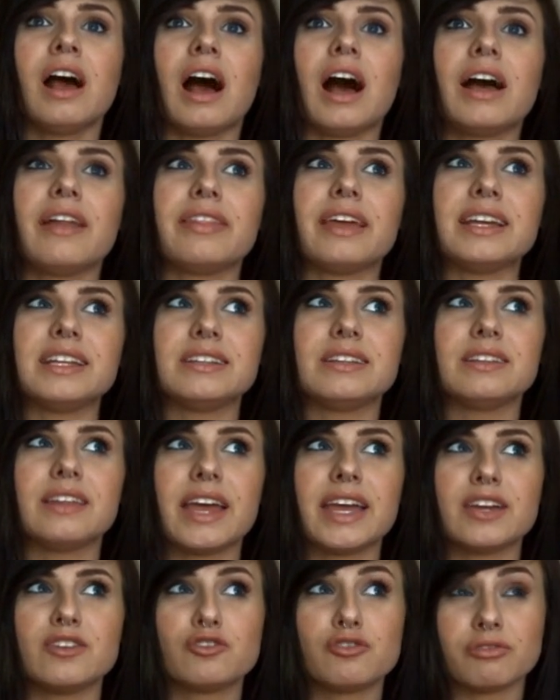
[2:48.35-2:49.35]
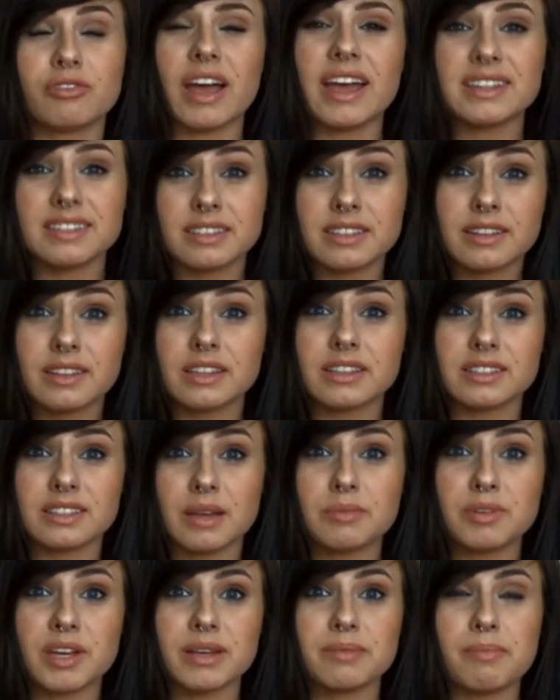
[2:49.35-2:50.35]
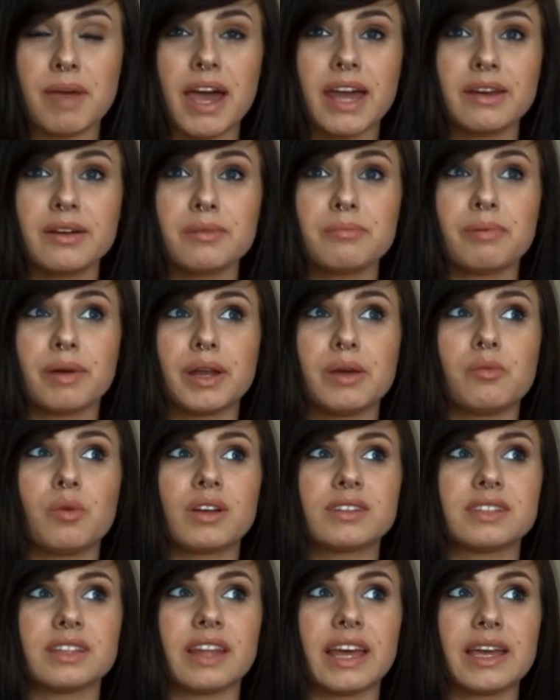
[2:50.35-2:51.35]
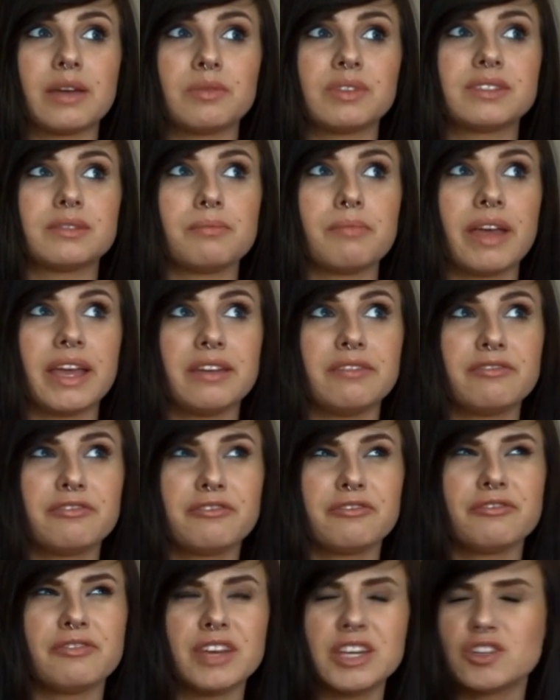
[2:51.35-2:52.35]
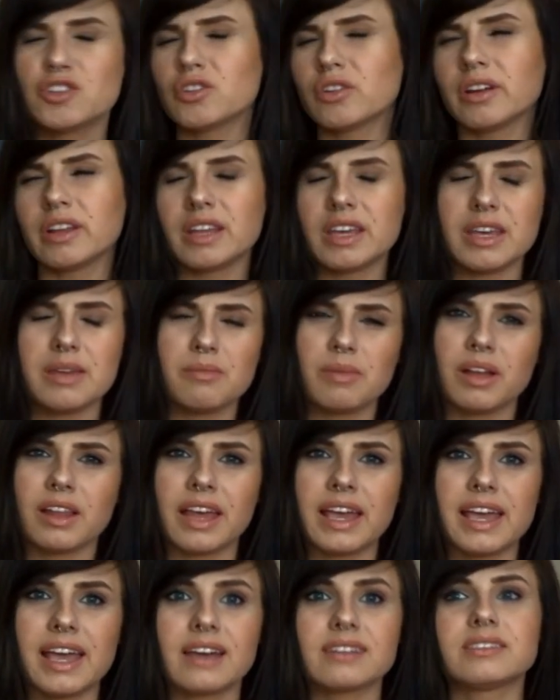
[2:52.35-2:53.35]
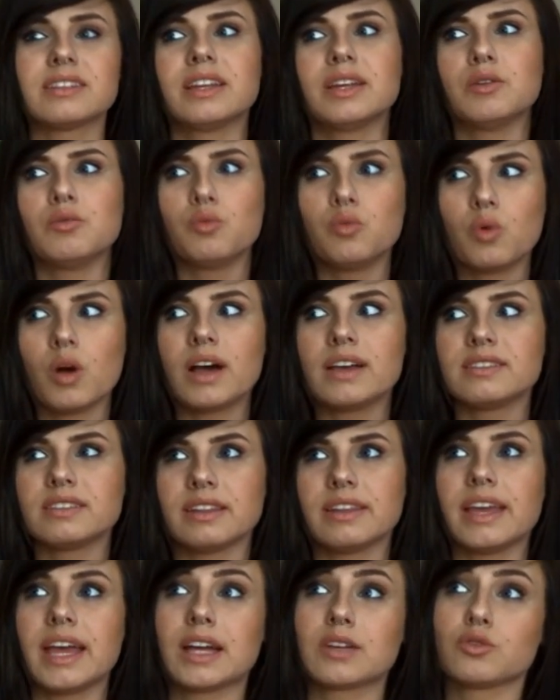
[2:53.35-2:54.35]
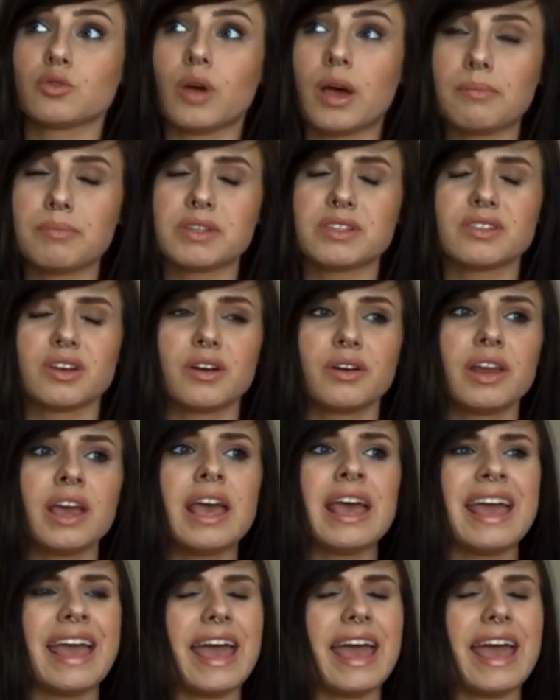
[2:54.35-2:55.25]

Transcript: uh, they, they addressed the subject matter, but it wasn't like it was the main feature in the email, I guess, and it was in the actual episode,